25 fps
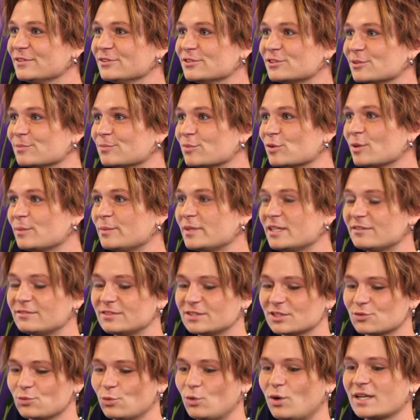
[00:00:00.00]
Future Primitive,
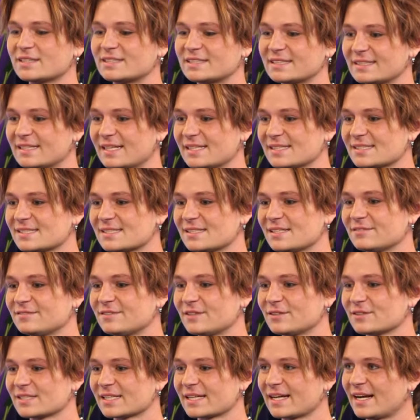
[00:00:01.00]
and just watching that
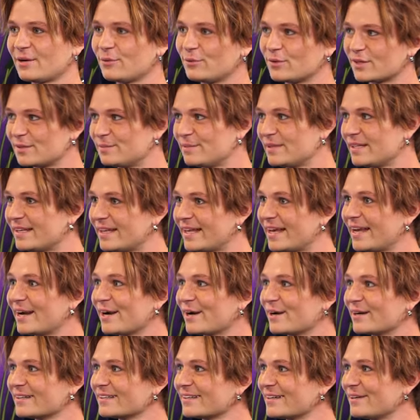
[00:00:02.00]
stuff, I was like, I want to be
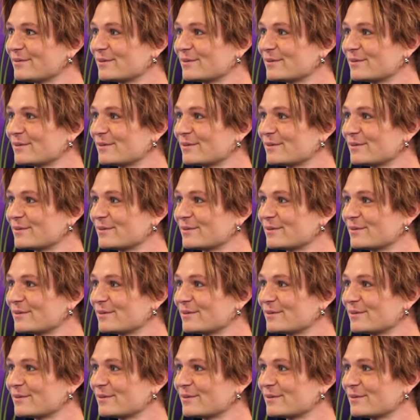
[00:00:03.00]
there.